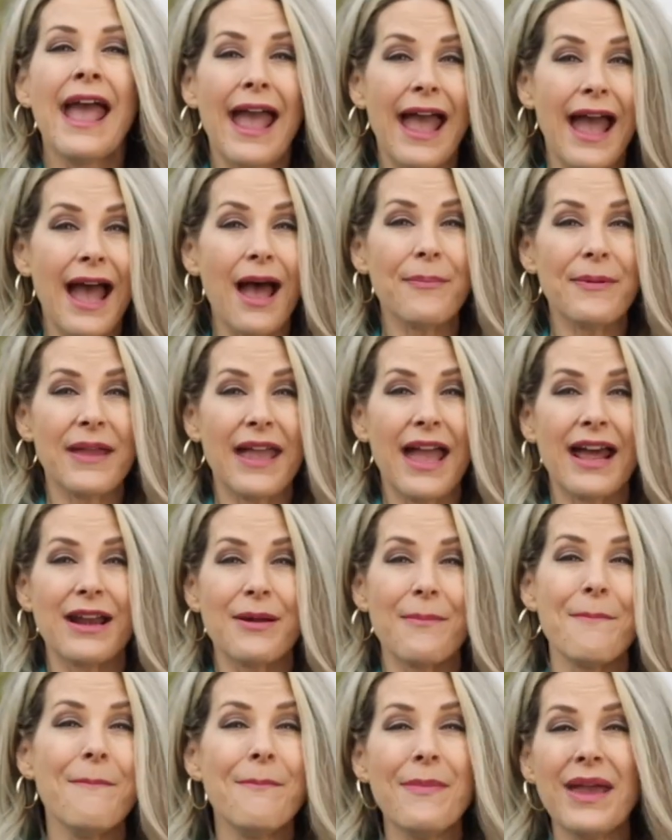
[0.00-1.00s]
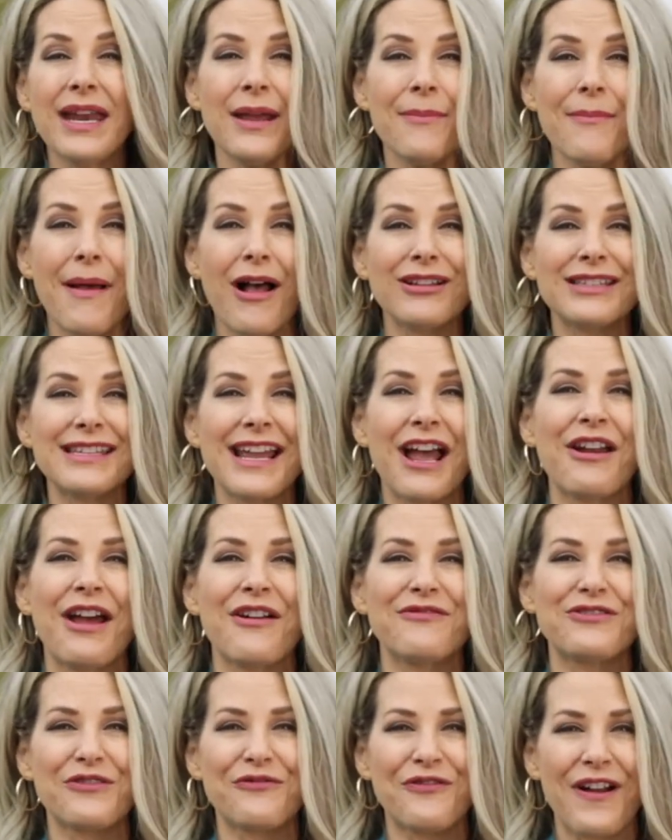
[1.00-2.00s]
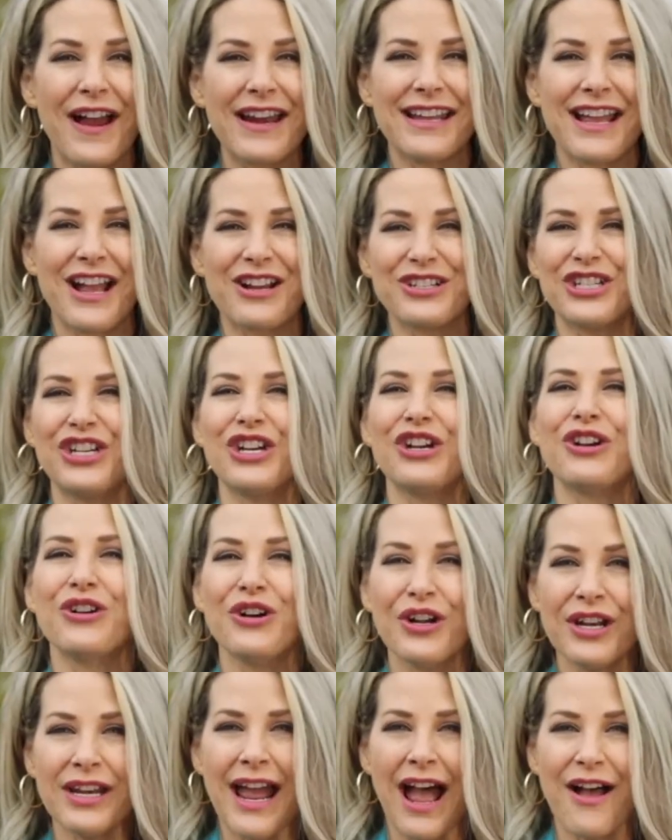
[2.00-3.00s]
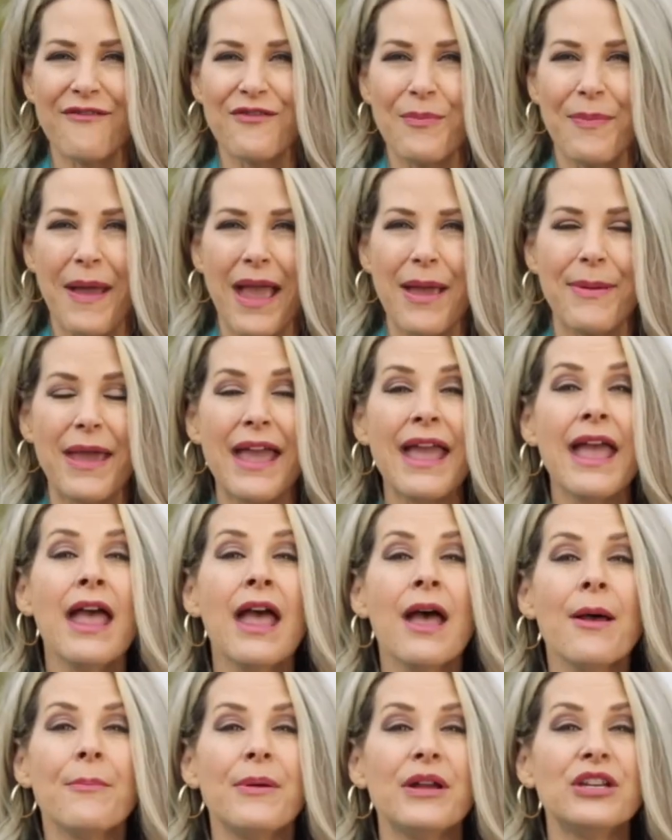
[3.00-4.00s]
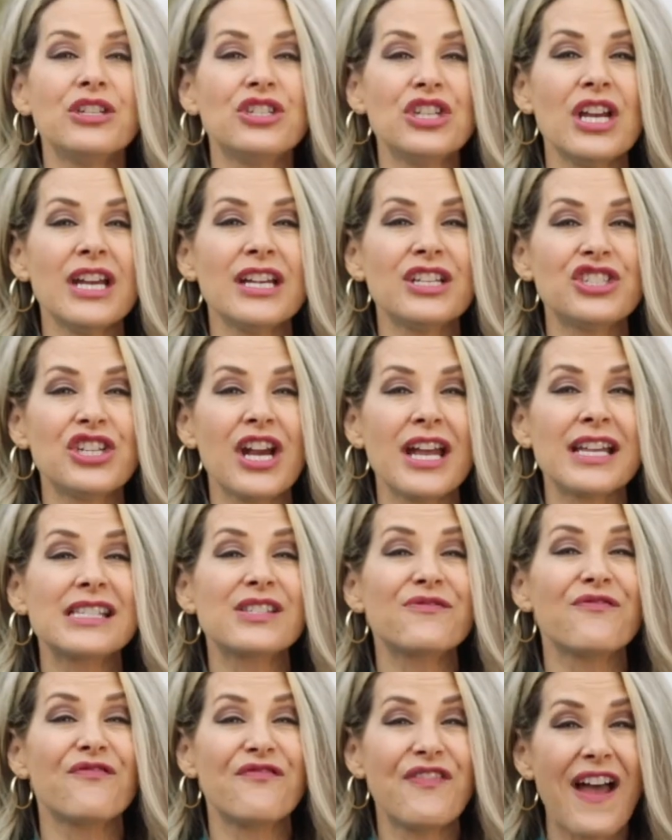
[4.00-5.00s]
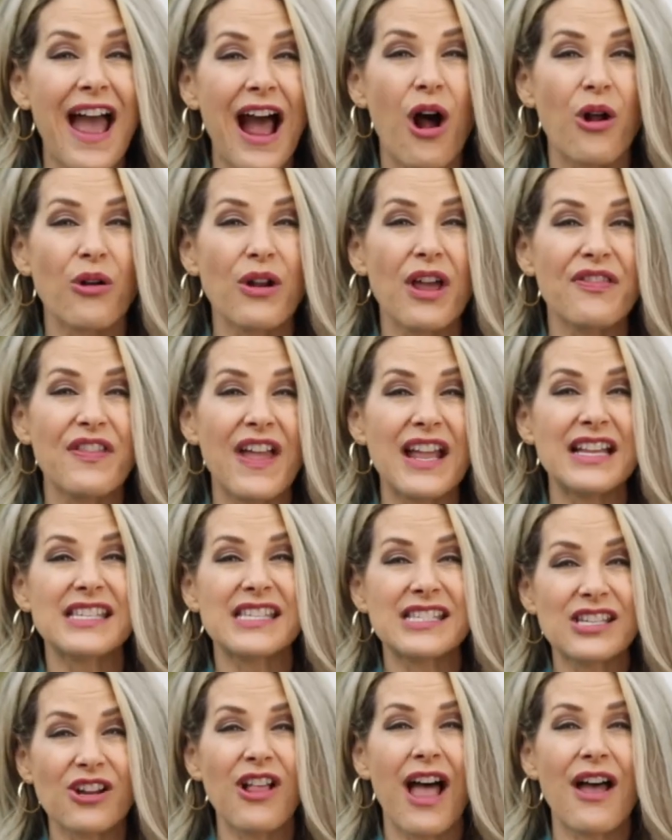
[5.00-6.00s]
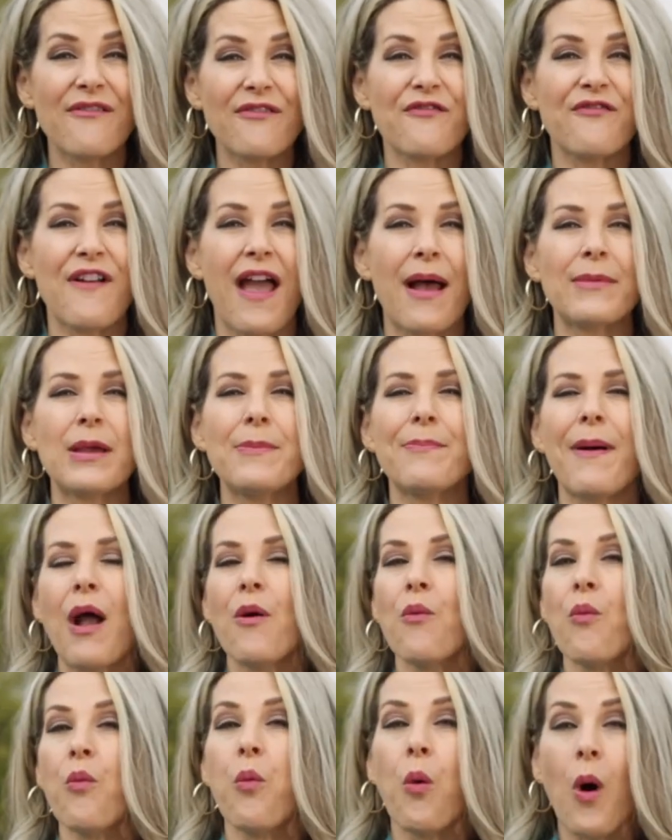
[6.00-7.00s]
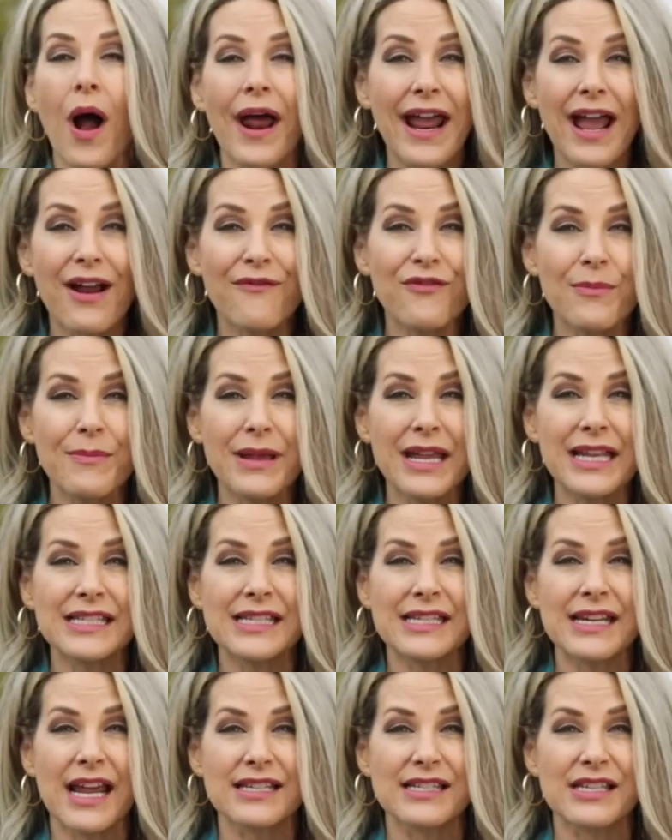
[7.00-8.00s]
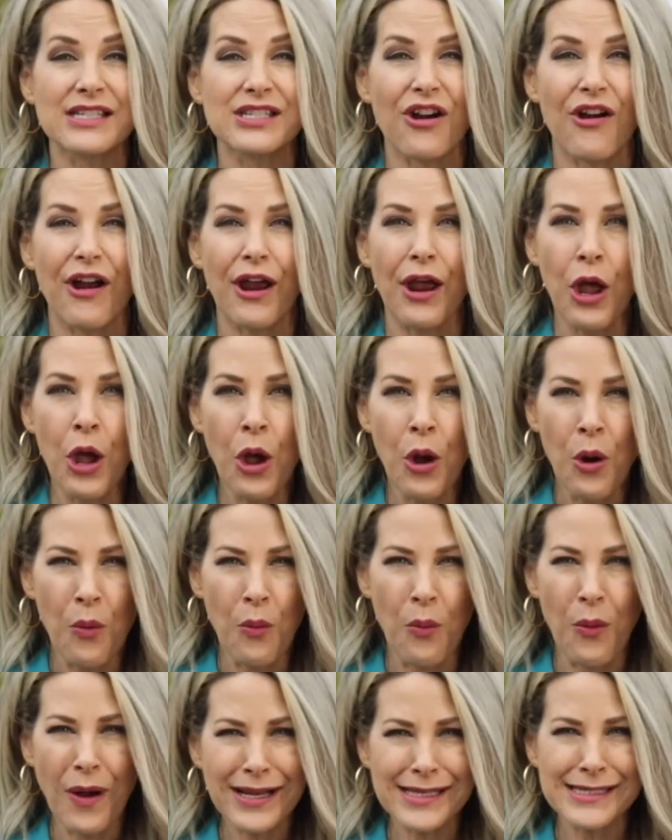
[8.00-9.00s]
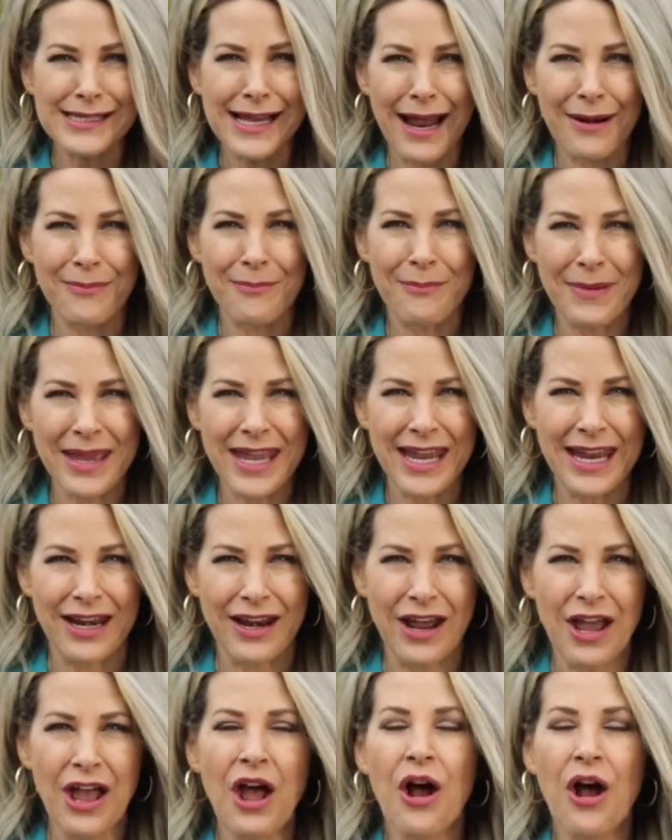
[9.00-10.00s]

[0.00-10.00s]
Abby had a mini meltdown after finding out she couldn't have a baby, but she and Chance vowed they'd still have a family by whatever means necessary. What does that mean?